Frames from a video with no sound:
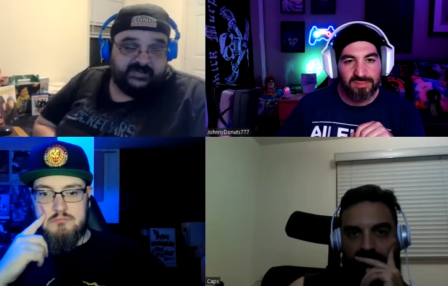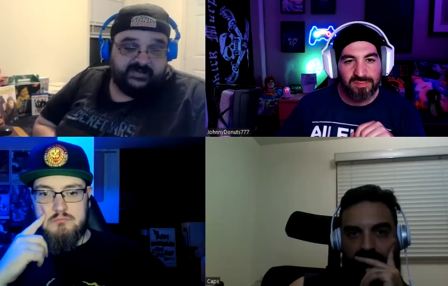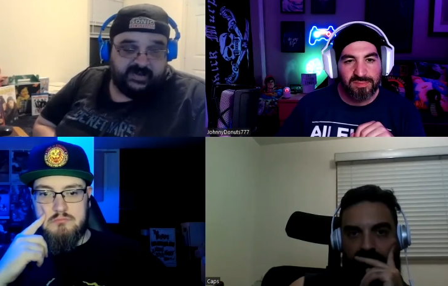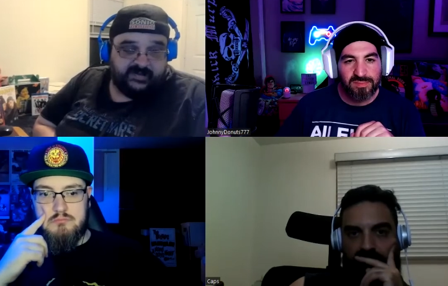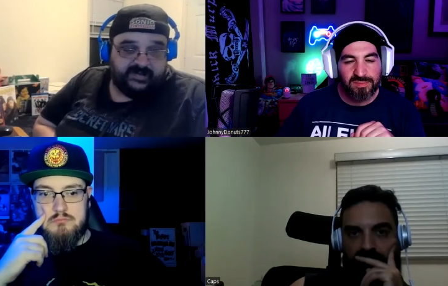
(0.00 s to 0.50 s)

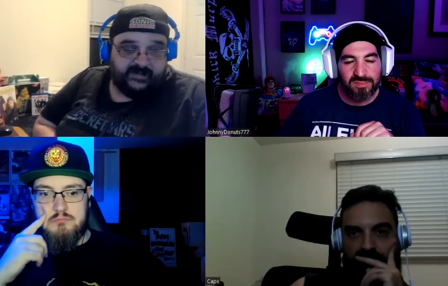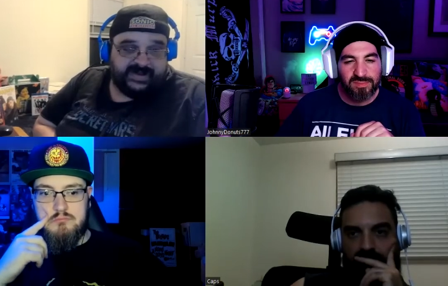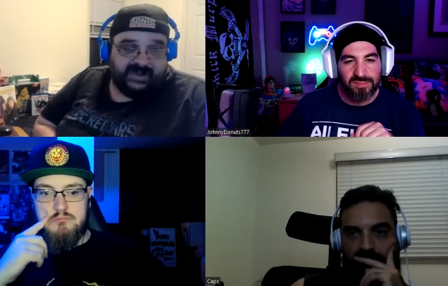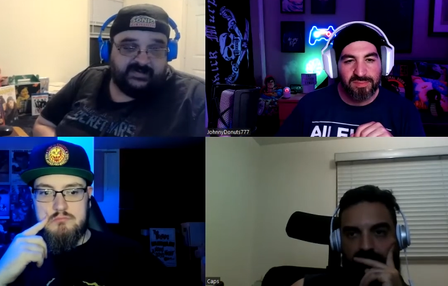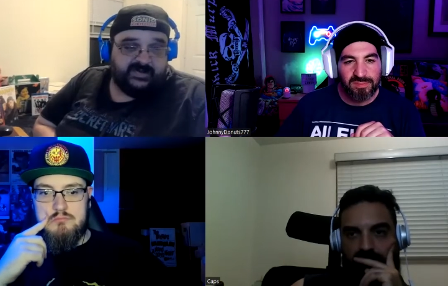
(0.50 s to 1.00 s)
Speaker 1: could. I mean,
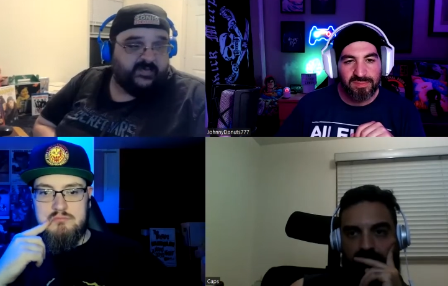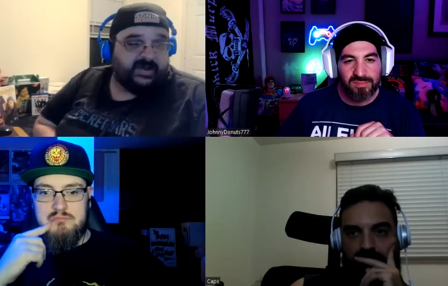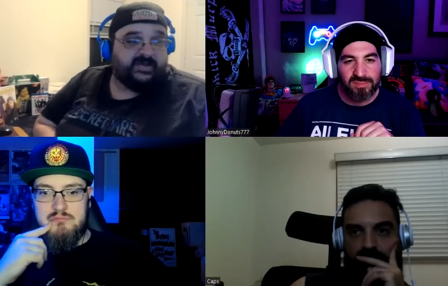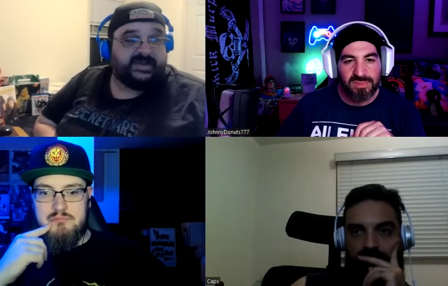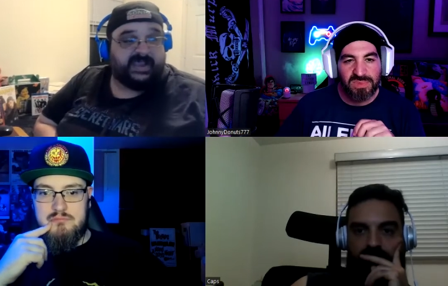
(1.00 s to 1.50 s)
I don't know
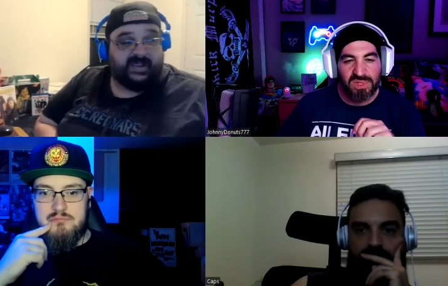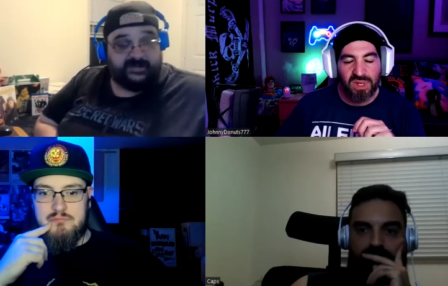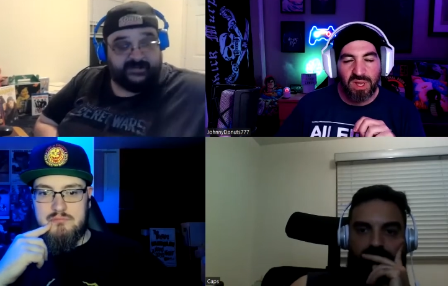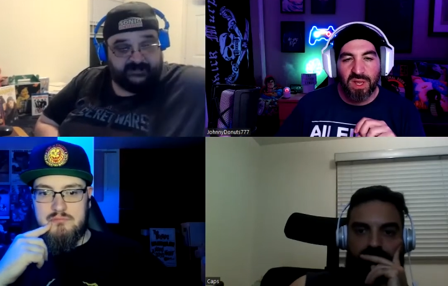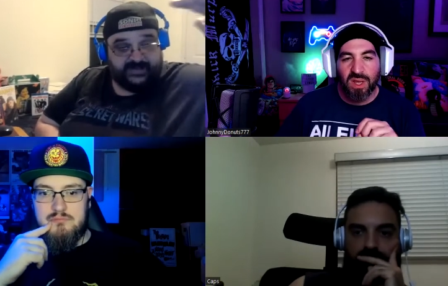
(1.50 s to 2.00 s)
where he got he,
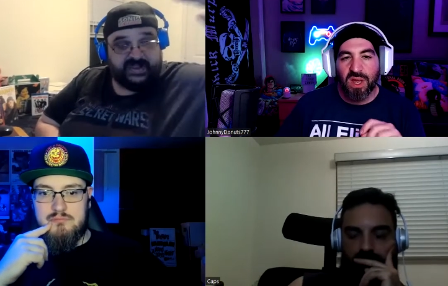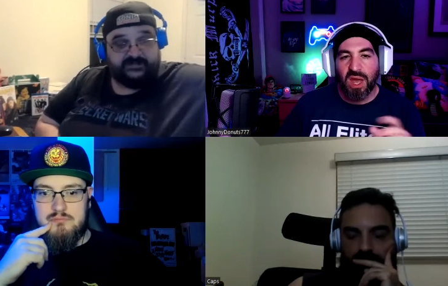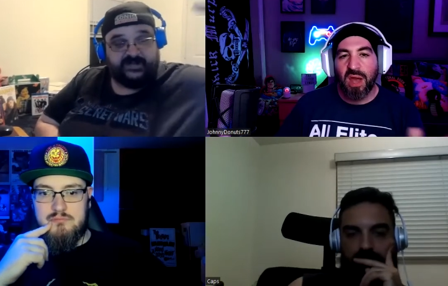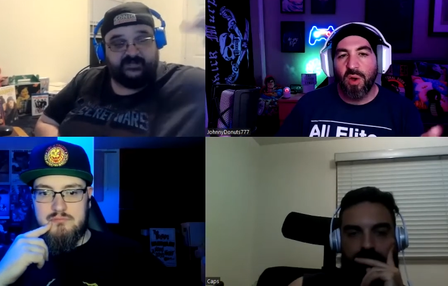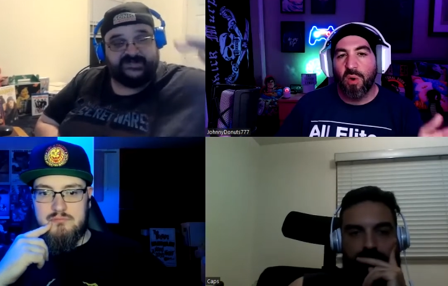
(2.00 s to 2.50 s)
he peaked,
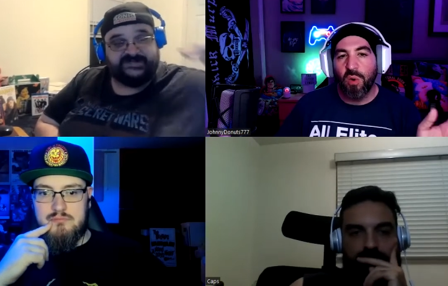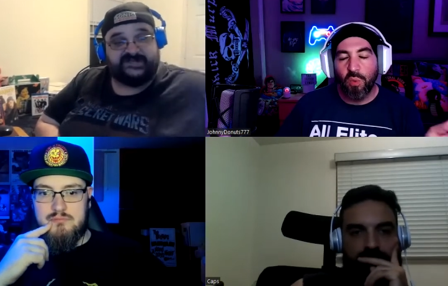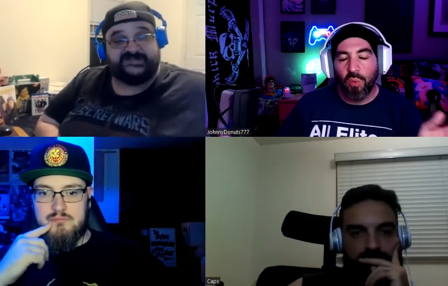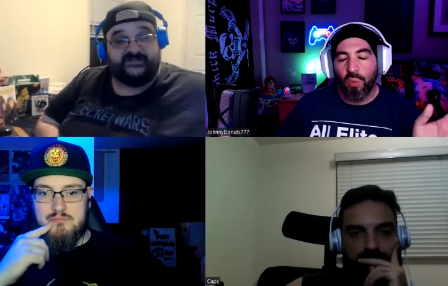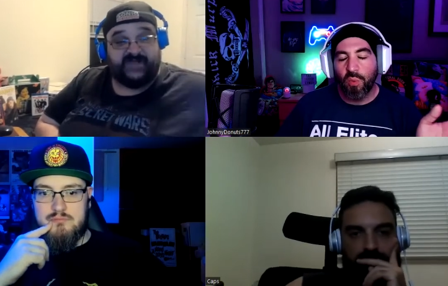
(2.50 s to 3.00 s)
but wasn't that
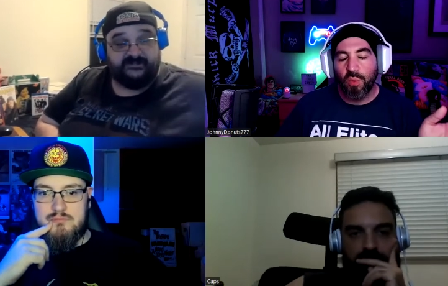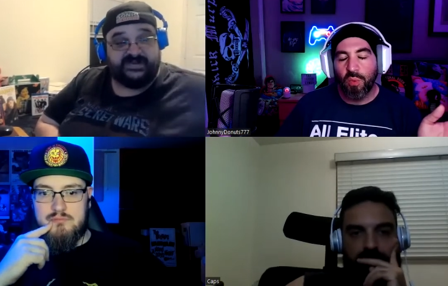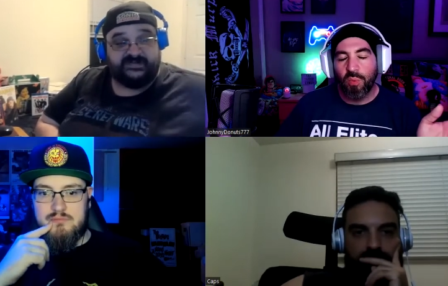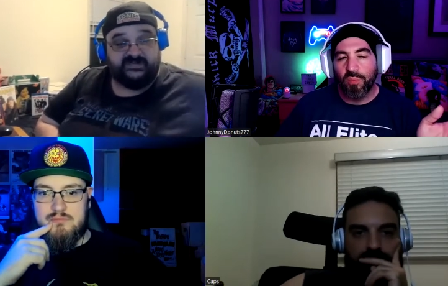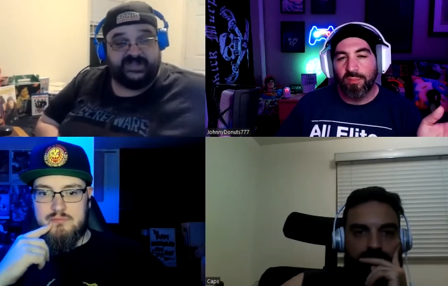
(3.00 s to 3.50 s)
stuff
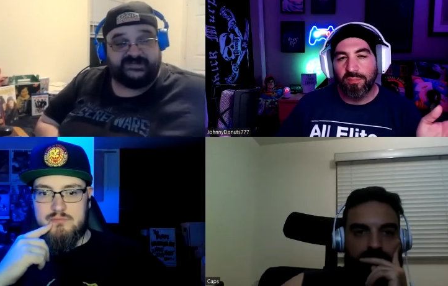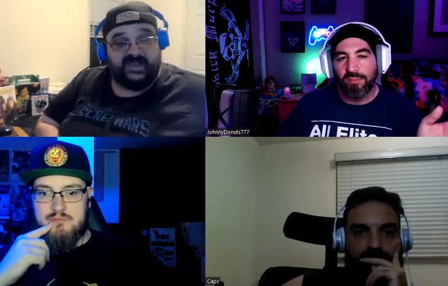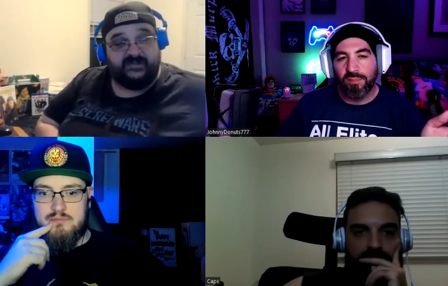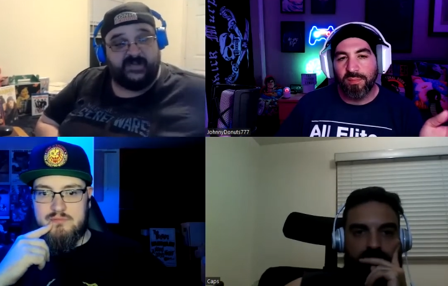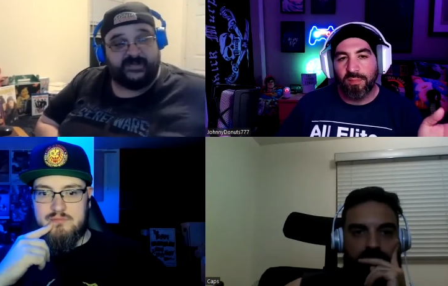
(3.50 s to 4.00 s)
happening during that
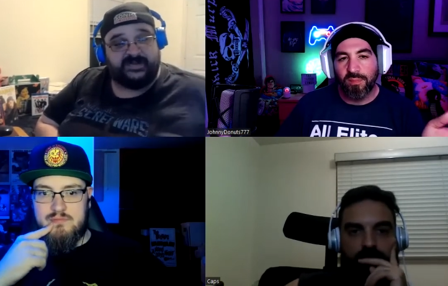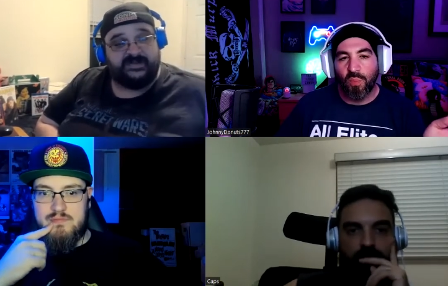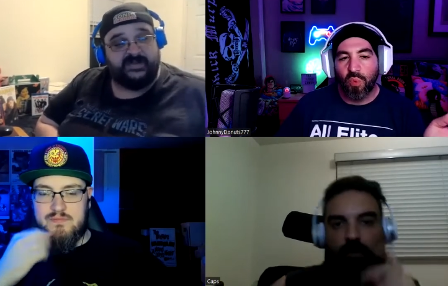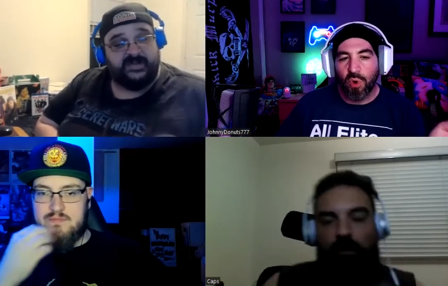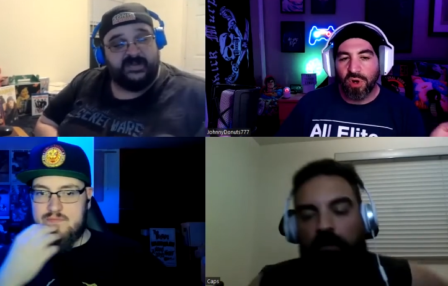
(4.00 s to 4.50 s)
time? I mean,
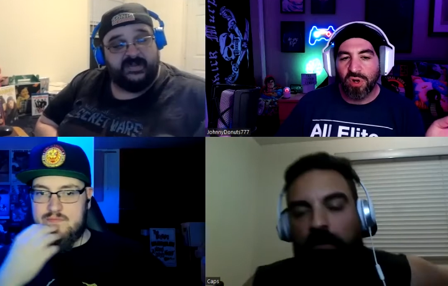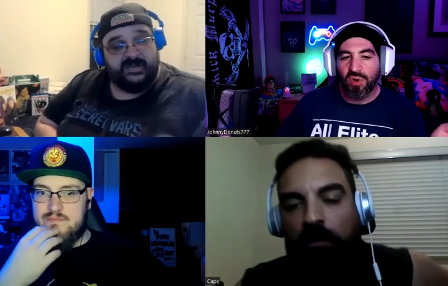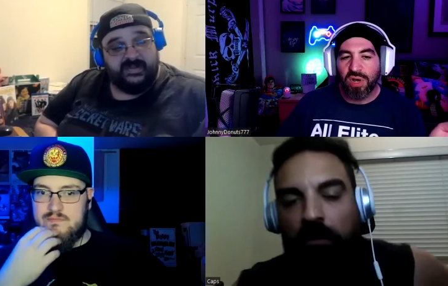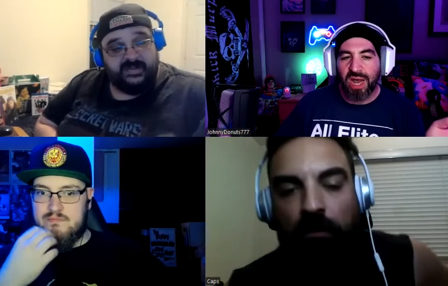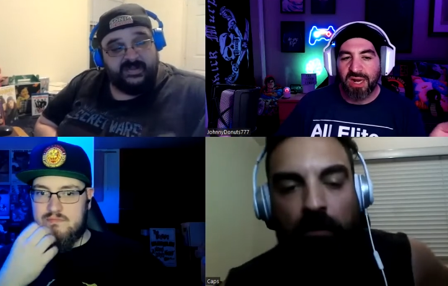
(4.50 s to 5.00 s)

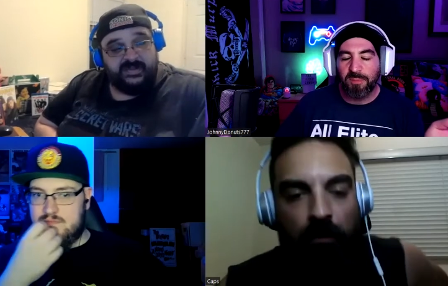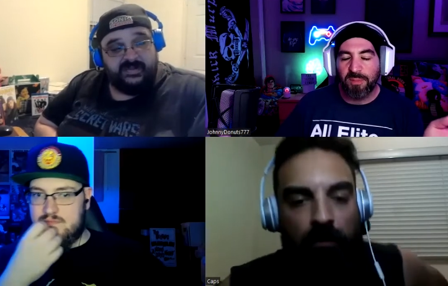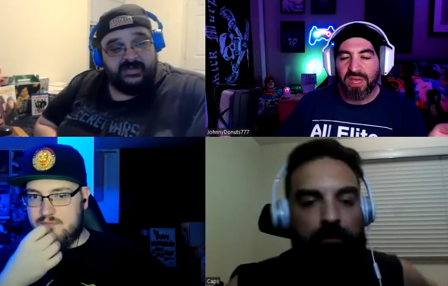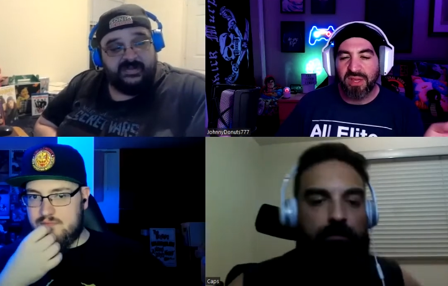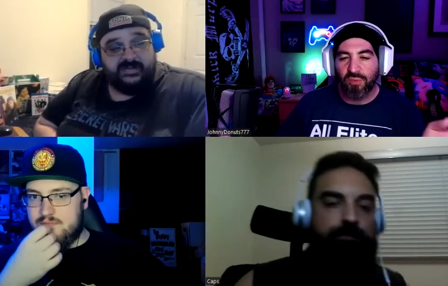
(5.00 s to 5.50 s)
Speaker 2: Wardlow kind of
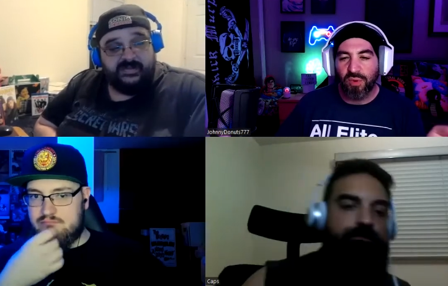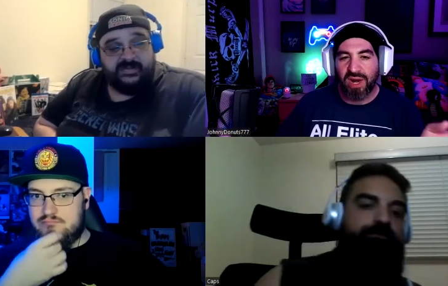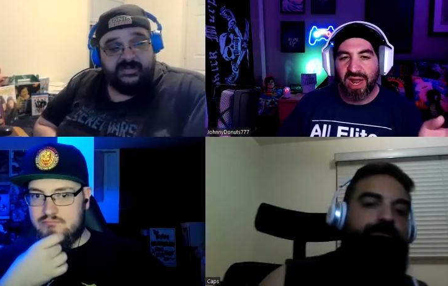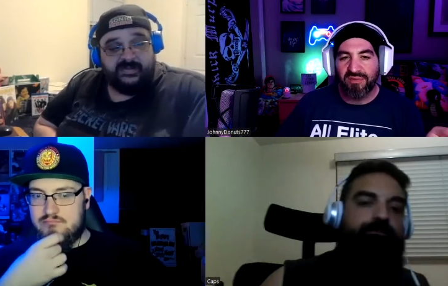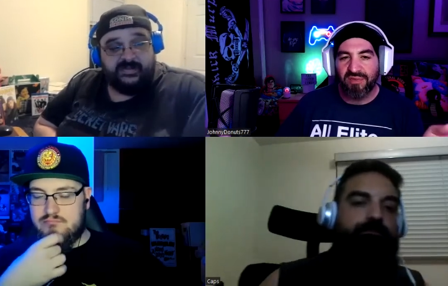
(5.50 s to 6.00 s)
peaked
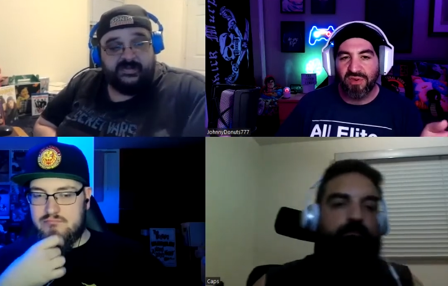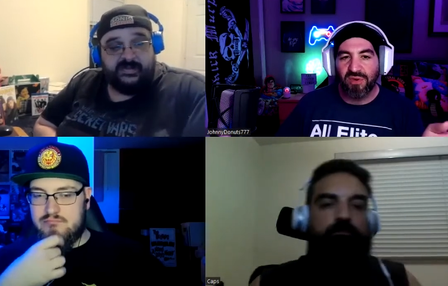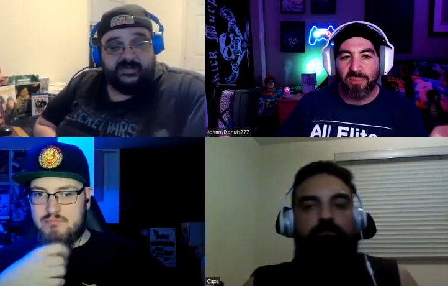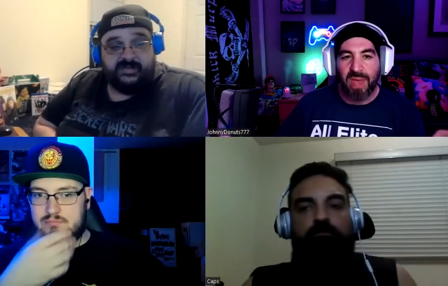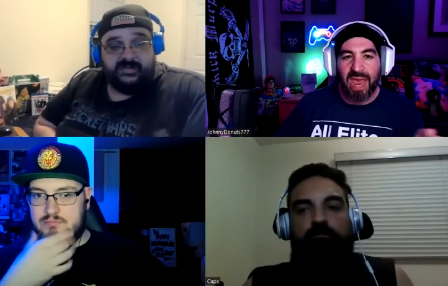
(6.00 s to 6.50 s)
right after
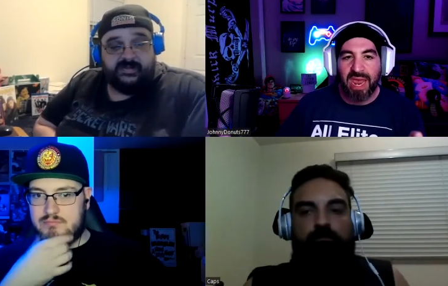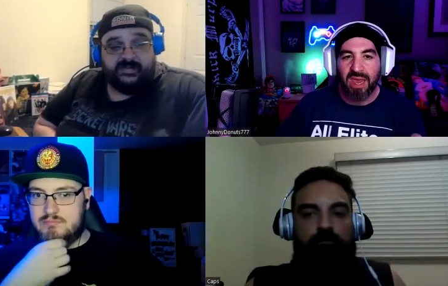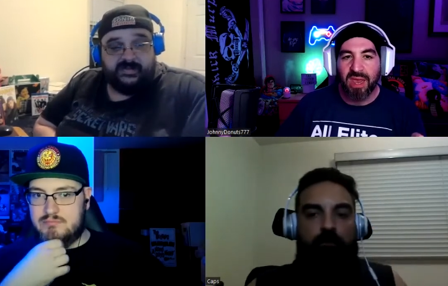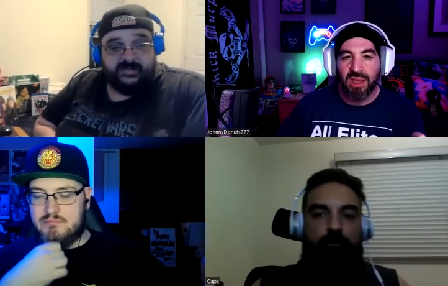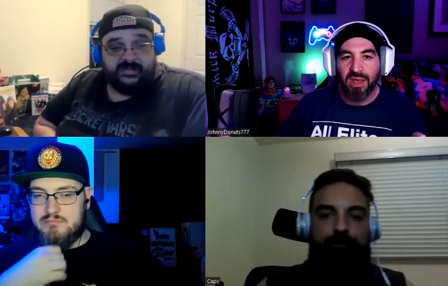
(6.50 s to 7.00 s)

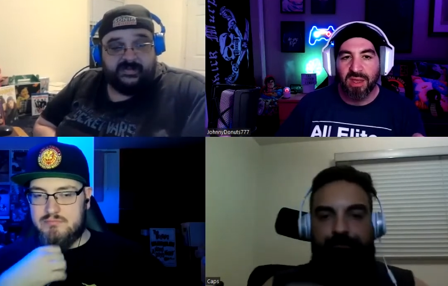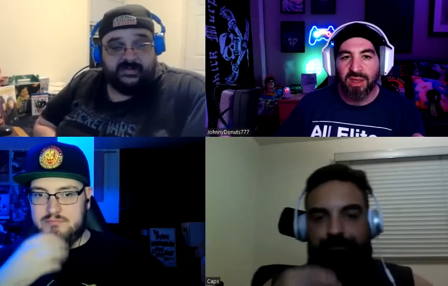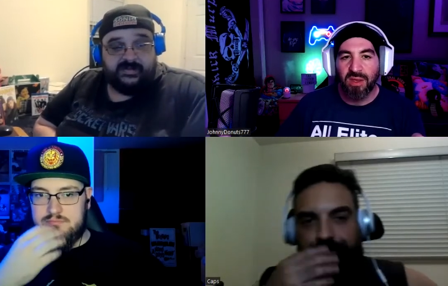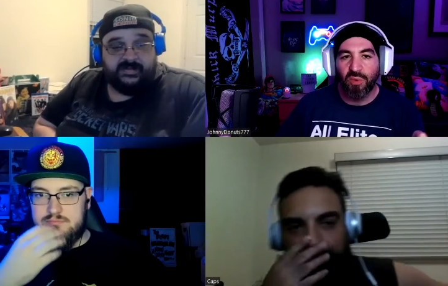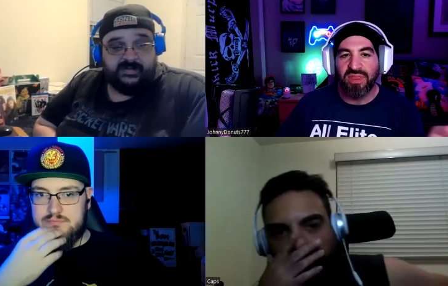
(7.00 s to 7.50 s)
May
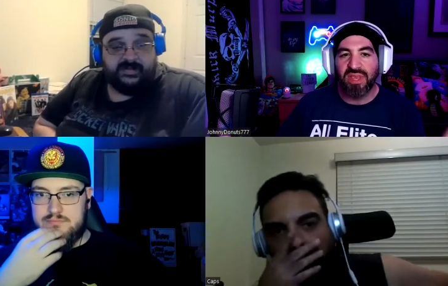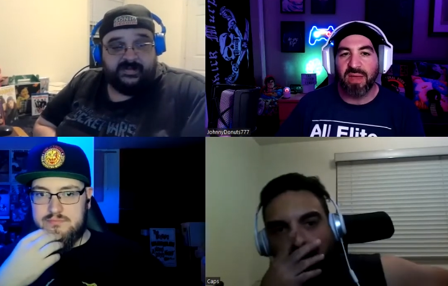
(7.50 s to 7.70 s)
with the